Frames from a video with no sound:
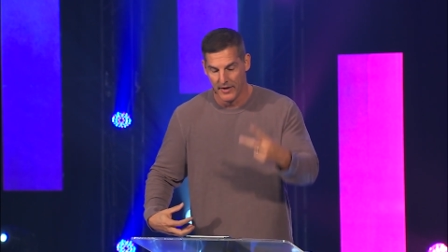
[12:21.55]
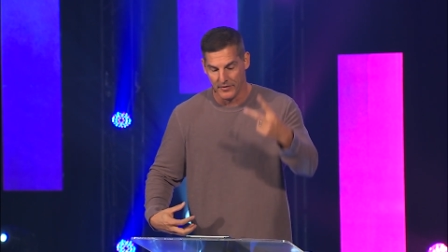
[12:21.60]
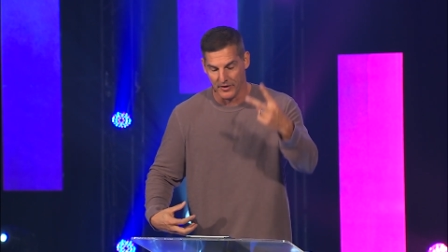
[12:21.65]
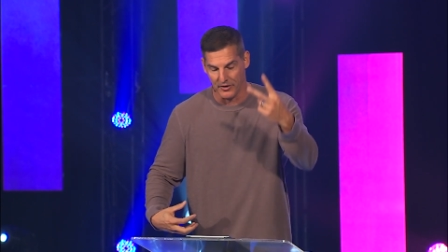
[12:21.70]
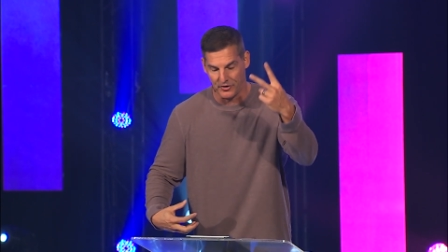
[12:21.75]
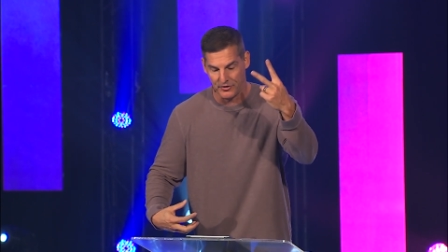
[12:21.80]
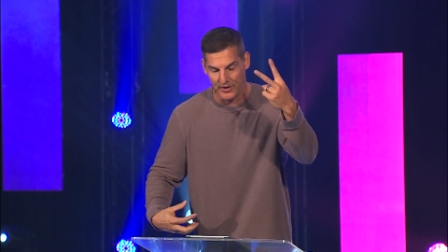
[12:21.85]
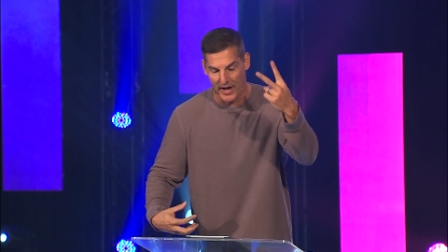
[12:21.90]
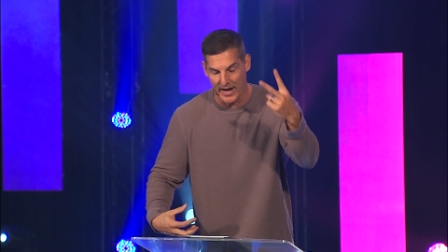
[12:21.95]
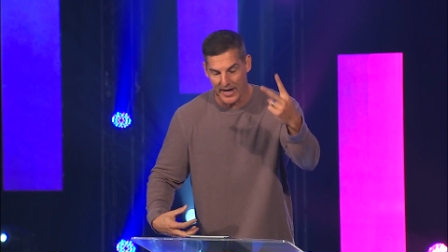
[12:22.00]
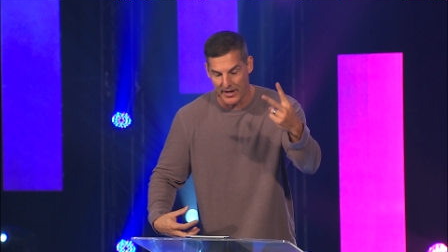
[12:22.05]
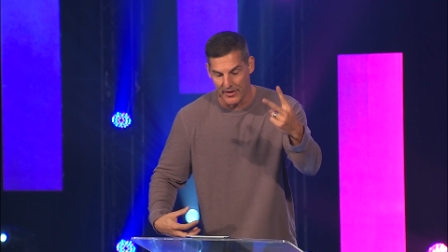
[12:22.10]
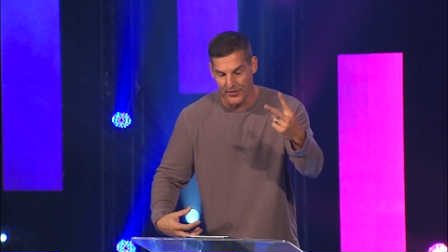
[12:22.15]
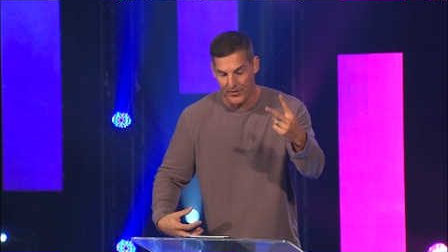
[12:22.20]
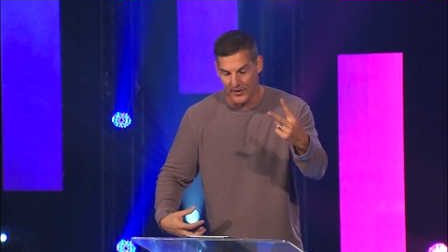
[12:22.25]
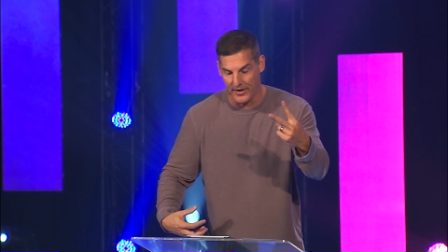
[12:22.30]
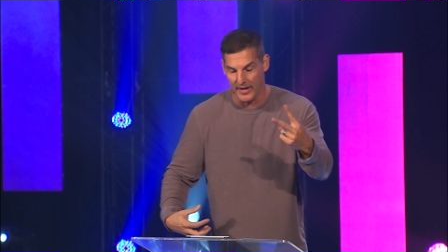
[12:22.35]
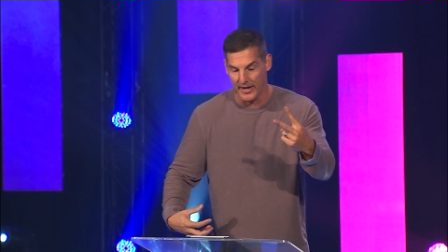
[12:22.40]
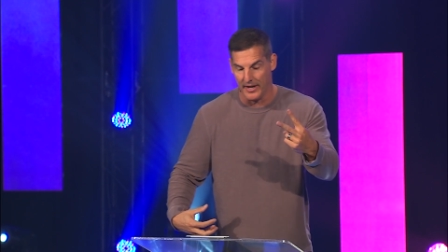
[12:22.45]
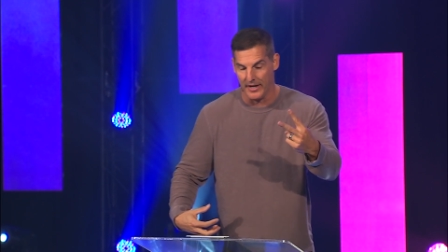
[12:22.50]
The second
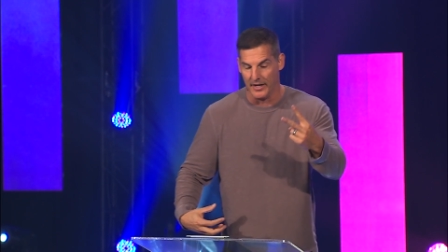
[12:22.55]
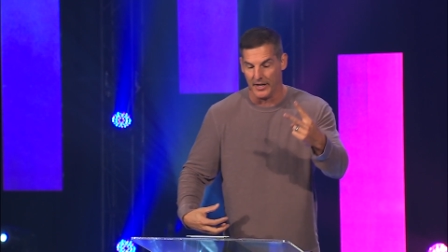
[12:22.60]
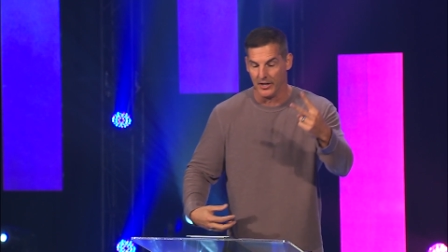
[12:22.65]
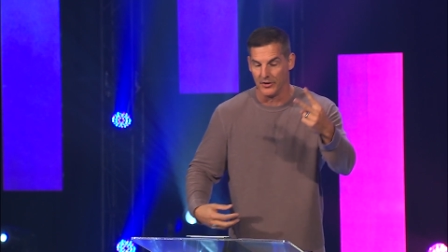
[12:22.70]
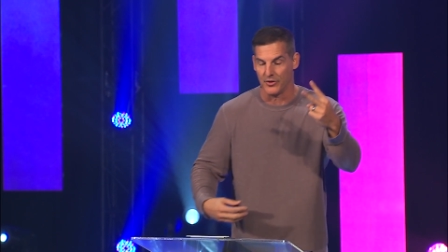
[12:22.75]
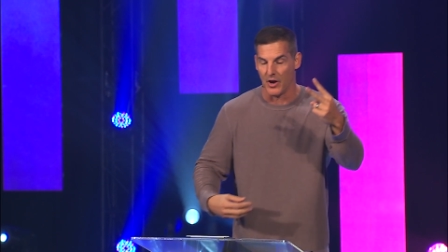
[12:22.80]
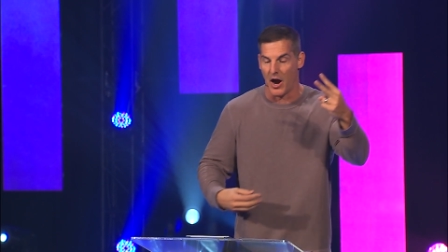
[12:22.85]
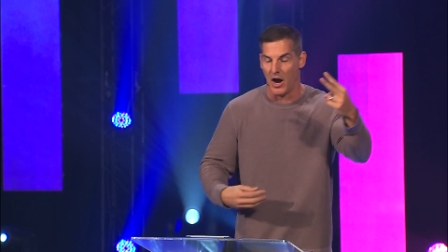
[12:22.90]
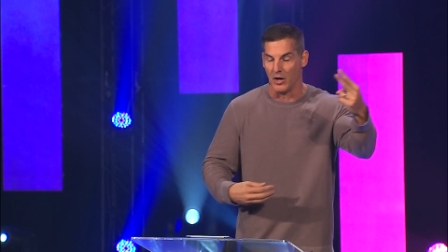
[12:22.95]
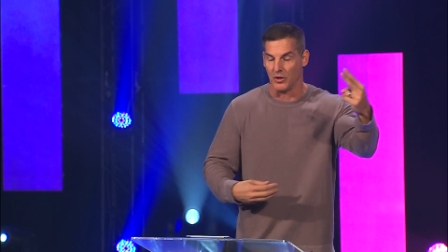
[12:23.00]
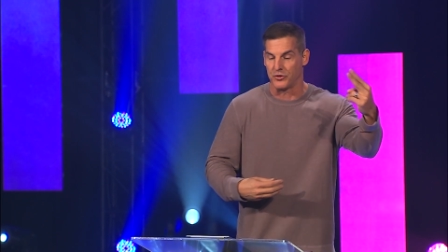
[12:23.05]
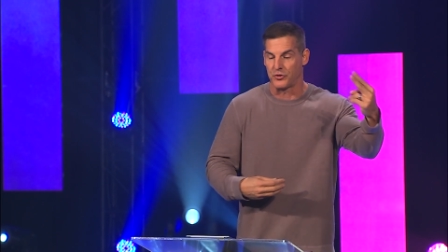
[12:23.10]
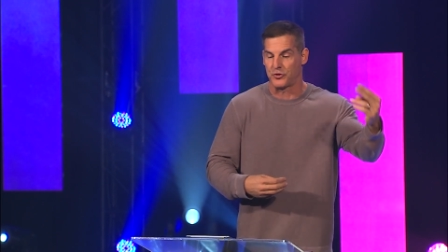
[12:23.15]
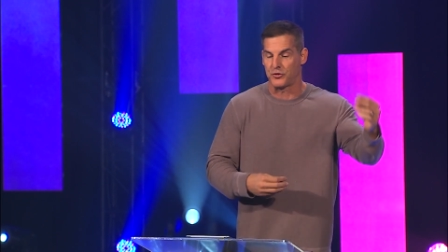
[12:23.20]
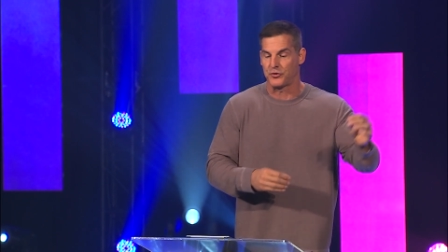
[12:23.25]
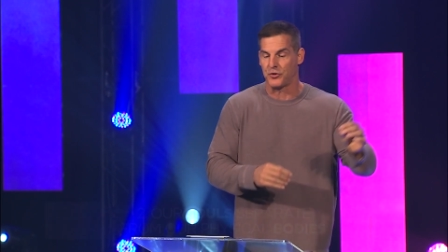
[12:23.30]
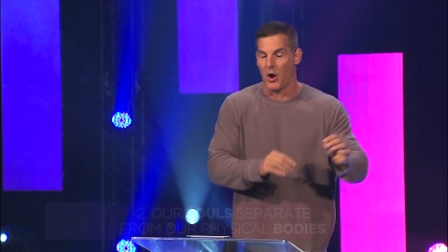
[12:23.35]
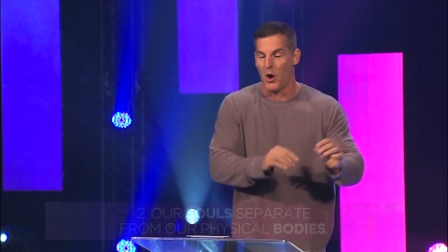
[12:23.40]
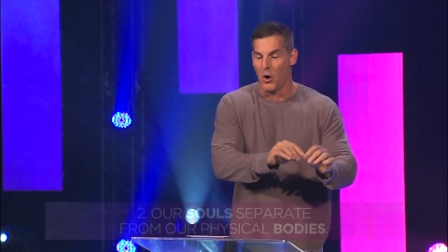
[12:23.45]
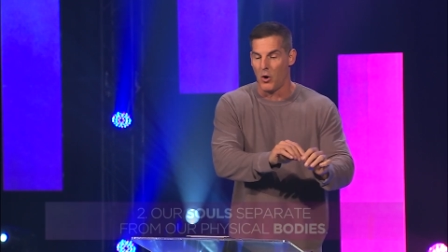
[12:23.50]
thing is our
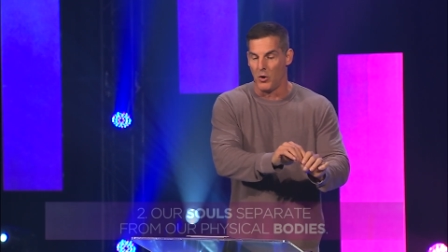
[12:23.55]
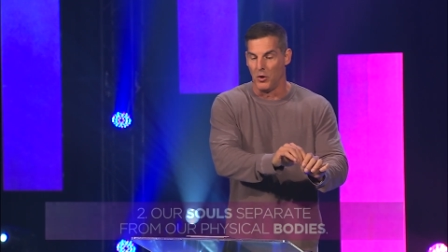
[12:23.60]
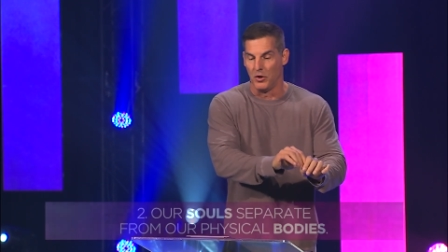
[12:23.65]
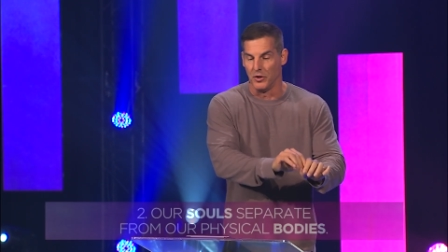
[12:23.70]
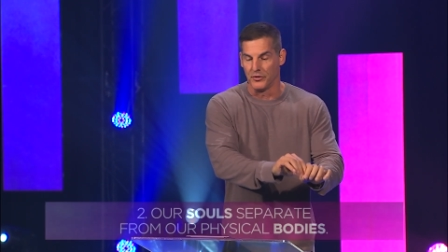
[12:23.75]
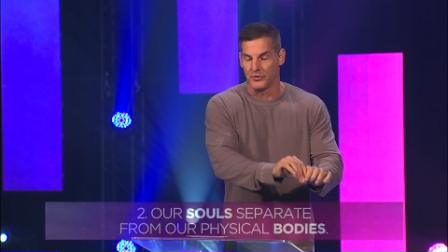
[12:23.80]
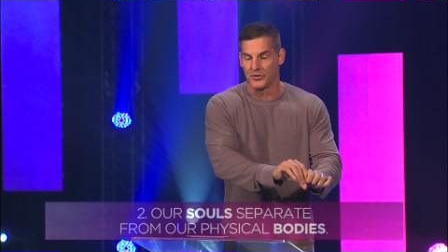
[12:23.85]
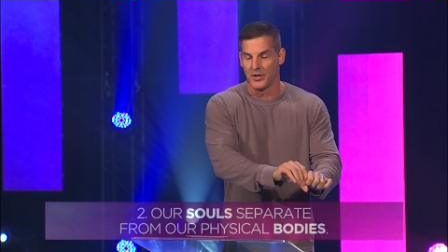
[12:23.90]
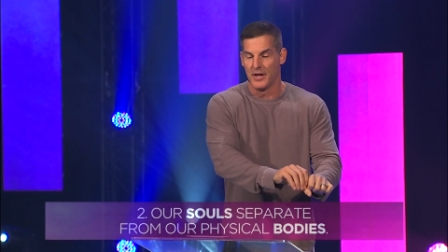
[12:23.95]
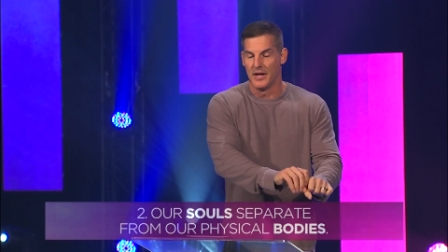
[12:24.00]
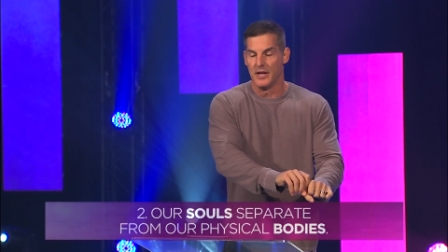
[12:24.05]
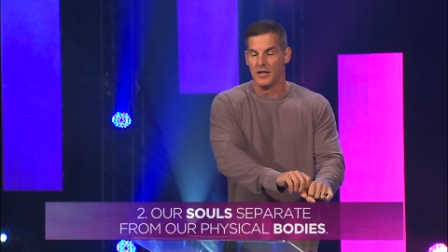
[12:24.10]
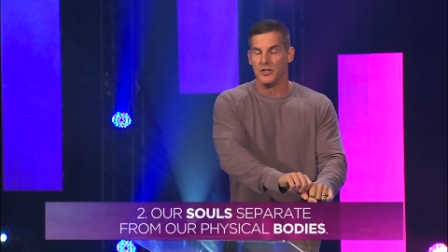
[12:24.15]
souls